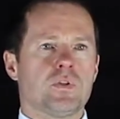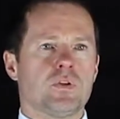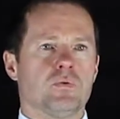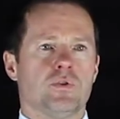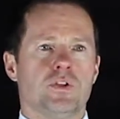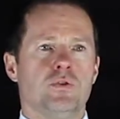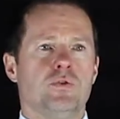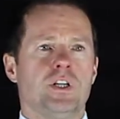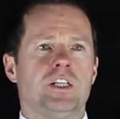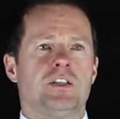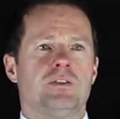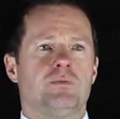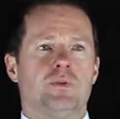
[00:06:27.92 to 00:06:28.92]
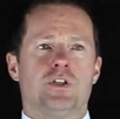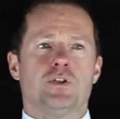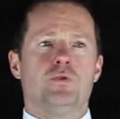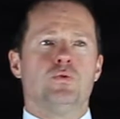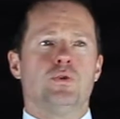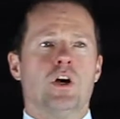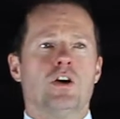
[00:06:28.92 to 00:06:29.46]
We
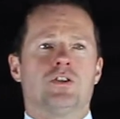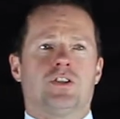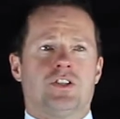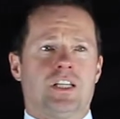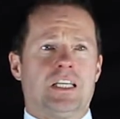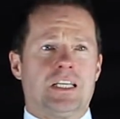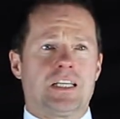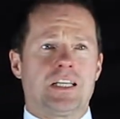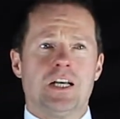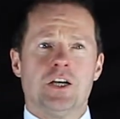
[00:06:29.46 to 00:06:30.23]
do not seek